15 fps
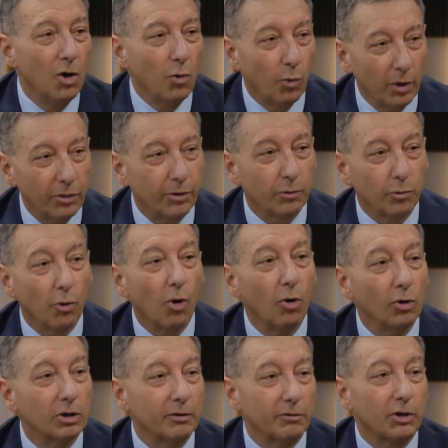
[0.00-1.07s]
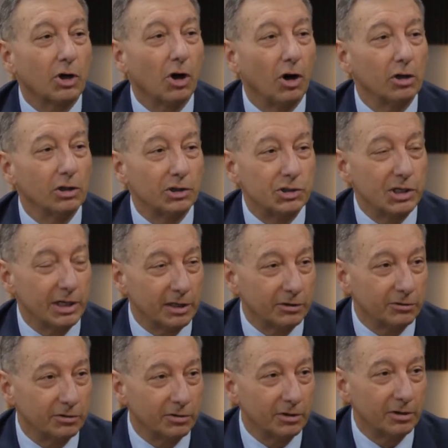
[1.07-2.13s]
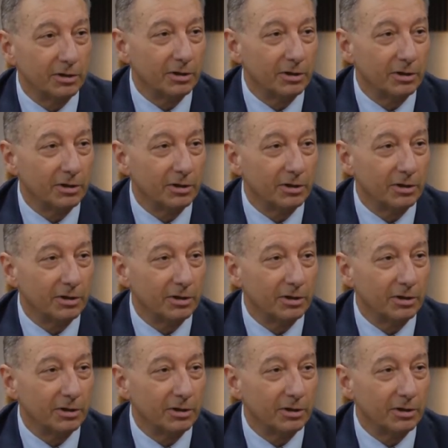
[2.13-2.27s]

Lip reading: what the role of the college is.